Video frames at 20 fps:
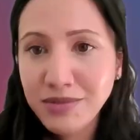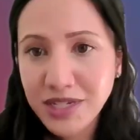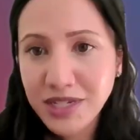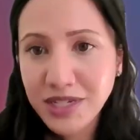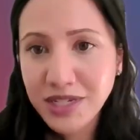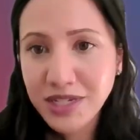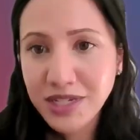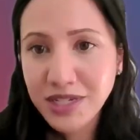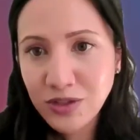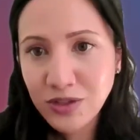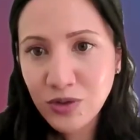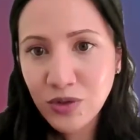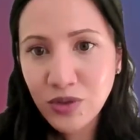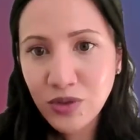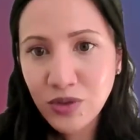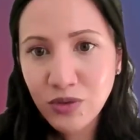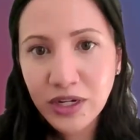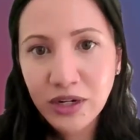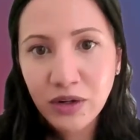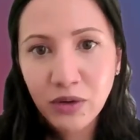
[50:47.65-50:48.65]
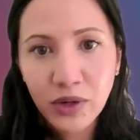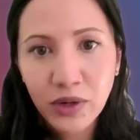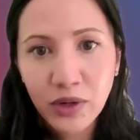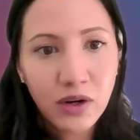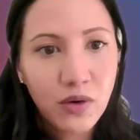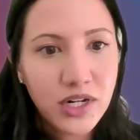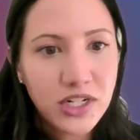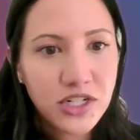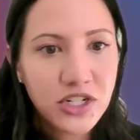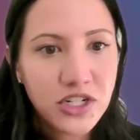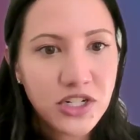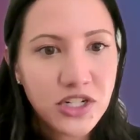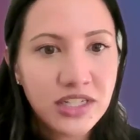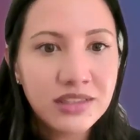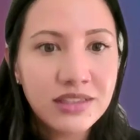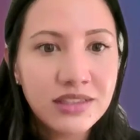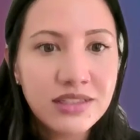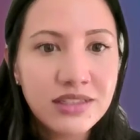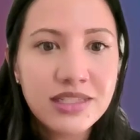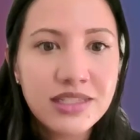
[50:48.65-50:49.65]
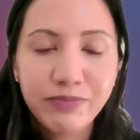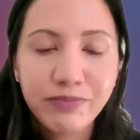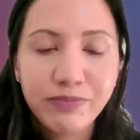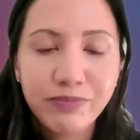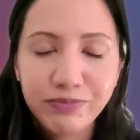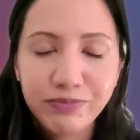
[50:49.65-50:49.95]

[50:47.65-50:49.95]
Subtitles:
to answer 3 quick questions.